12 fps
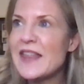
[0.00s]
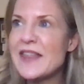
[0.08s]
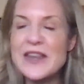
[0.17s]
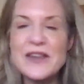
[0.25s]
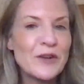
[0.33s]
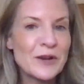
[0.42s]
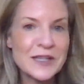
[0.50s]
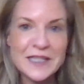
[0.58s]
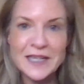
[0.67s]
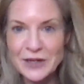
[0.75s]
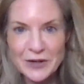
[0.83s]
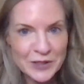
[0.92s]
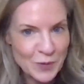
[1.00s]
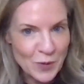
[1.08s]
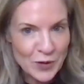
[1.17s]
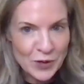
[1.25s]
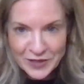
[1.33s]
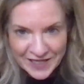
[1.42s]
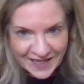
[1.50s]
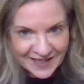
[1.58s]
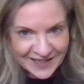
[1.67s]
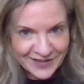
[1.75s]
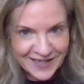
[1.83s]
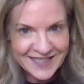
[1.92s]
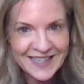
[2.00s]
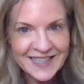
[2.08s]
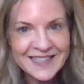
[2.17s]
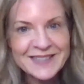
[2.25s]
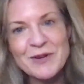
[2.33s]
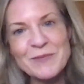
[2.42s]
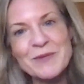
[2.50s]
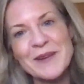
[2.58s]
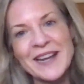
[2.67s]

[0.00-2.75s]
and then you've gone and done a load of sport, you're dehydrated probably.